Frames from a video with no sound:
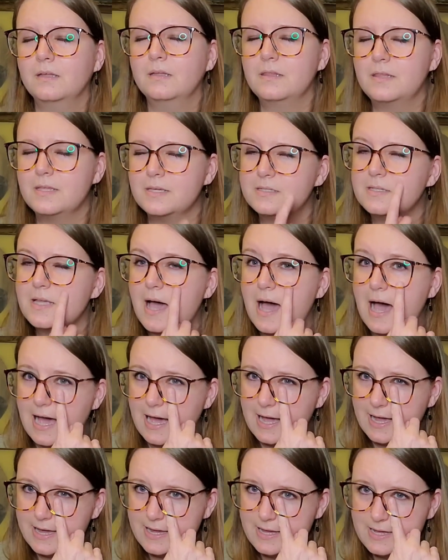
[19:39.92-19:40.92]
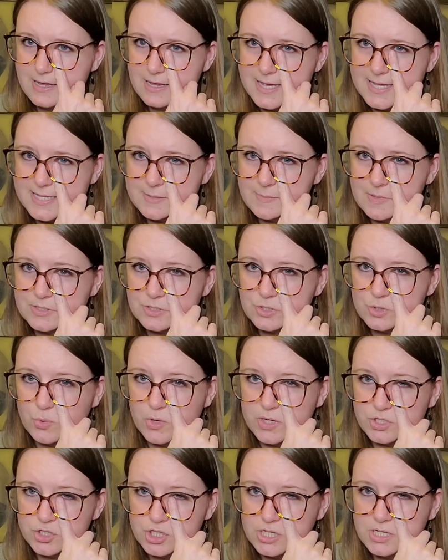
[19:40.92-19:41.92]
This eye has been
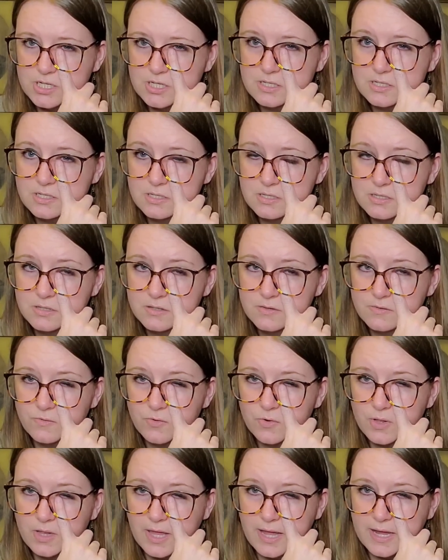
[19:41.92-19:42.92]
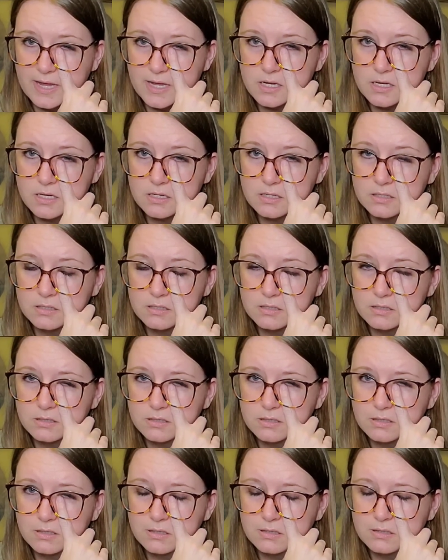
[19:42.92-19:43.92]
twitching for like
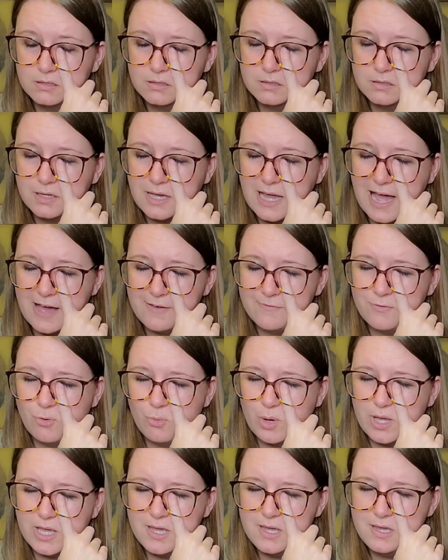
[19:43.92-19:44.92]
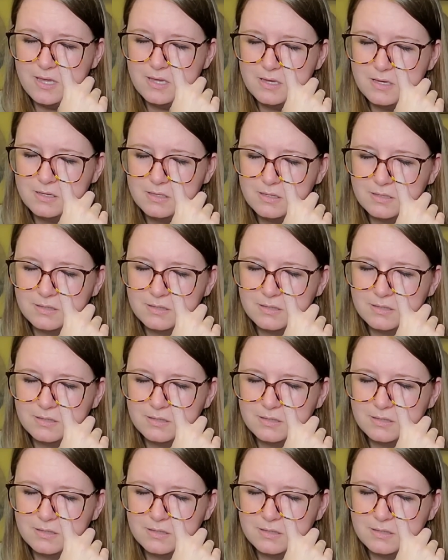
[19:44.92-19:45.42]
half a week.